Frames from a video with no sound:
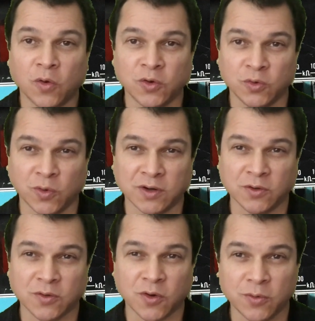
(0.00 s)
or you are
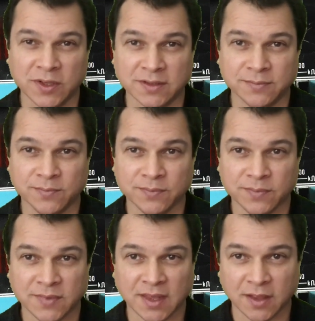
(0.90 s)
not growing.
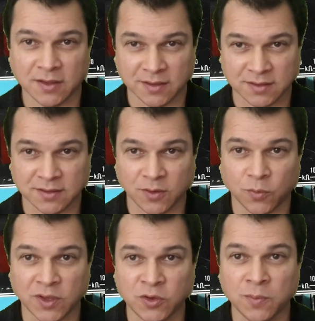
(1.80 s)

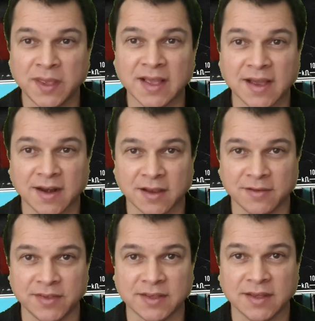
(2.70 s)
When you make a
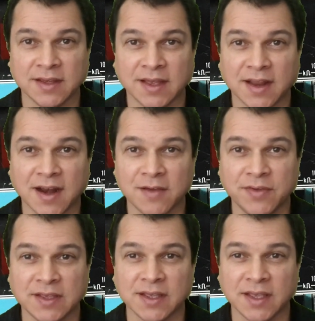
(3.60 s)
graphic
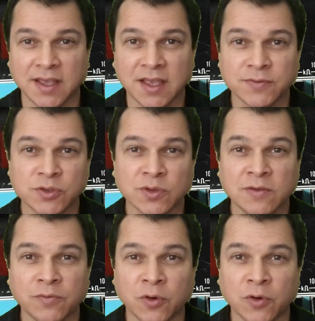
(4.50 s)
gives you the